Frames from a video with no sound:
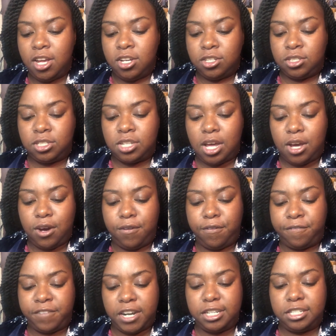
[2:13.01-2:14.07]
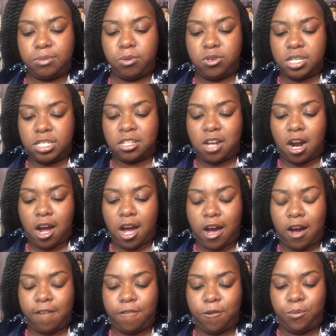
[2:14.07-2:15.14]
So first we're going to start
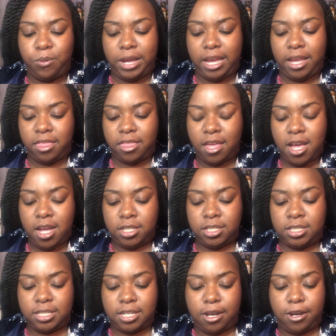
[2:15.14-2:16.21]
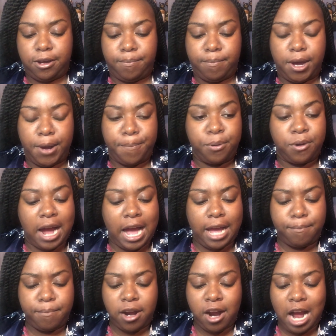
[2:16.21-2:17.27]
off with some
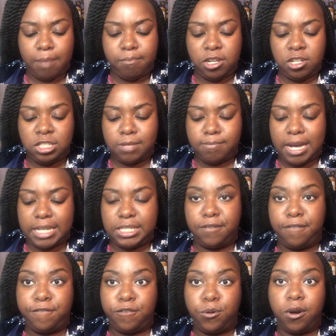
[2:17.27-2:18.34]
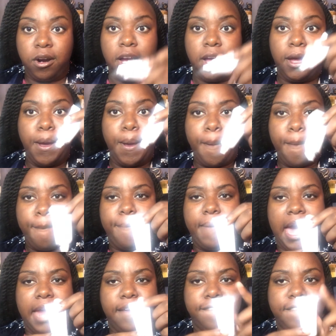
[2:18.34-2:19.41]
primer. I'm using my Sephora
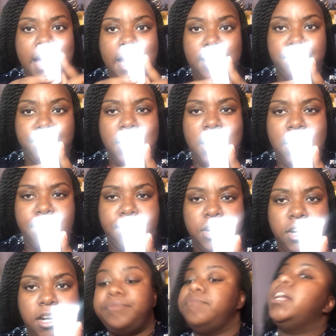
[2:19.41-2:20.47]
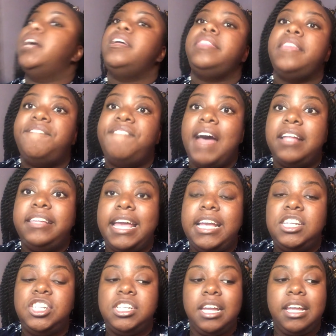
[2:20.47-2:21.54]
mattifying primer. The
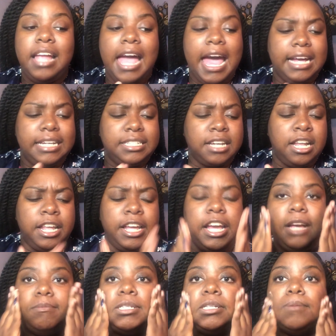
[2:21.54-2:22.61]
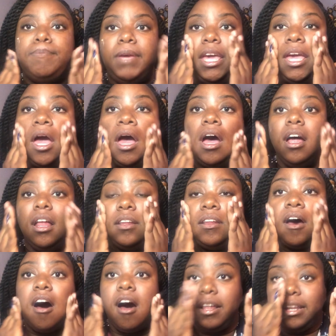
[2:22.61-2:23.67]
foundation has claims to be
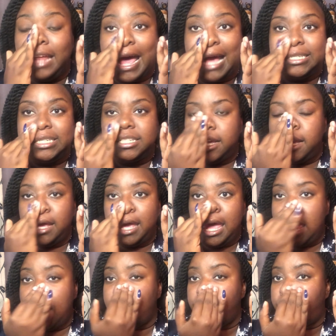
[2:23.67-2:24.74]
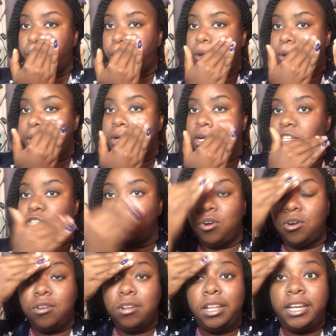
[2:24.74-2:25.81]
long lasting and oil
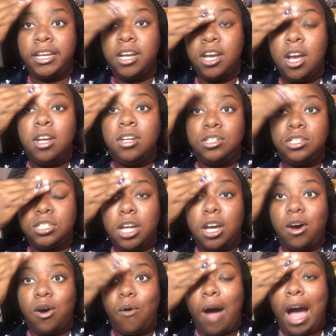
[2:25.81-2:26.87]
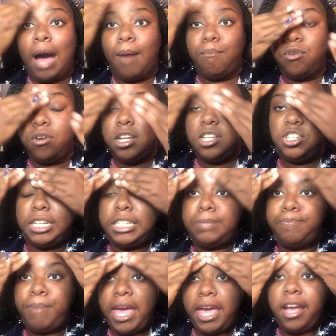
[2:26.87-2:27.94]
controlling, so I'm going to
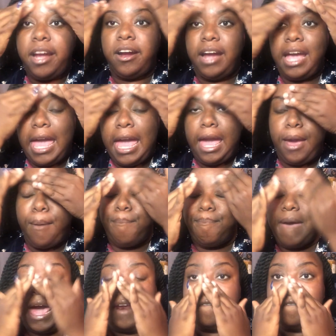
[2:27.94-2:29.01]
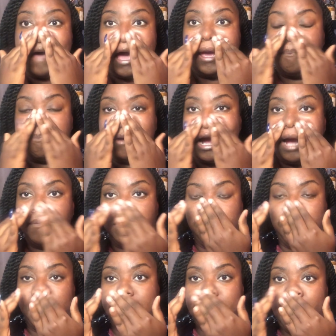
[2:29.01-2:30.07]
just pair a mattifying primer
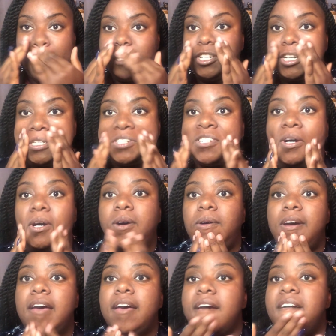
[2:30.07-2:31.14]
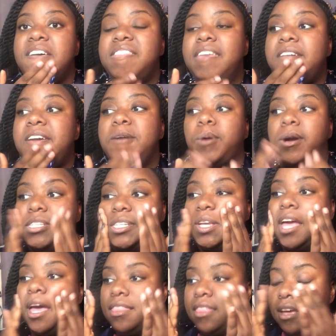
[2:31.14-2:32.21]
with that just so they can work
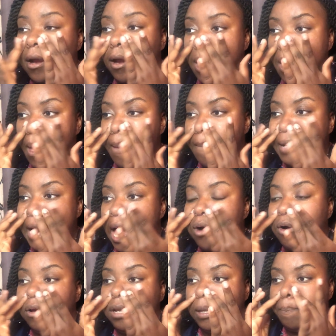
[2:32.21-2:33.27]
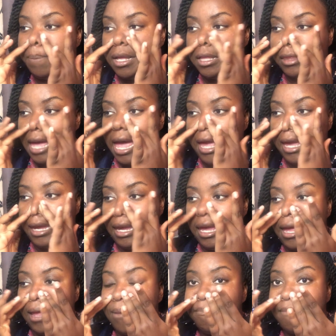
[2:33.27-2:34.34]
together. But I only put that
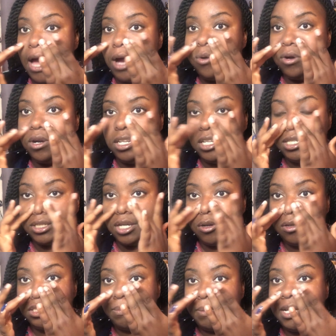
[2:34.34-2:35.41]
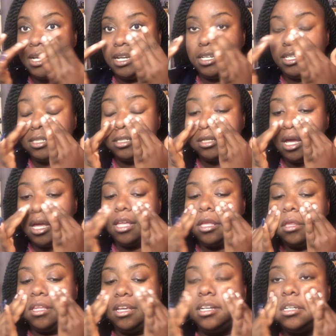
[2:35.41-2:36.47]
in my oily zones because
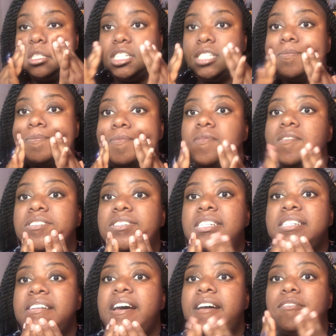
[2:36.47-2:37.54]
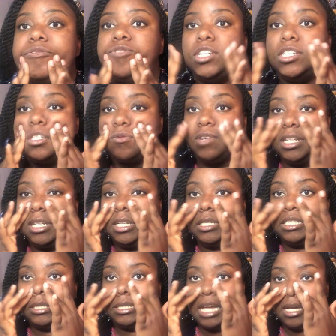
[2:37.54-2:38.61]
this stuff just really
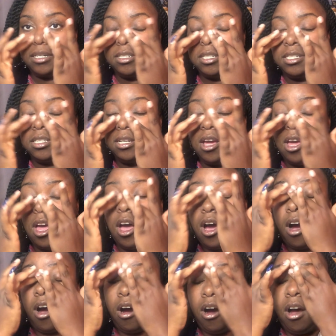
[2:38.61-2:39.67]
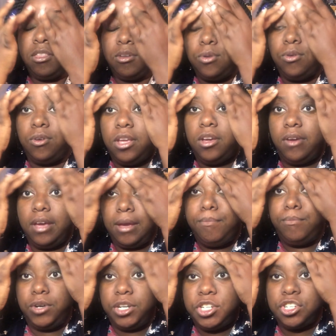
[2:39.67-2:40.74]
sucks all the oil and
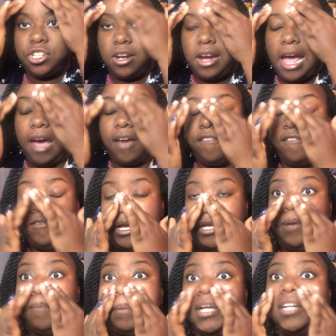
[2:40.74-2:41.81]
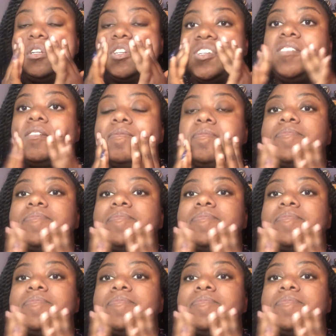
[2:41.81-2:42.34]
moisture out of where you place it.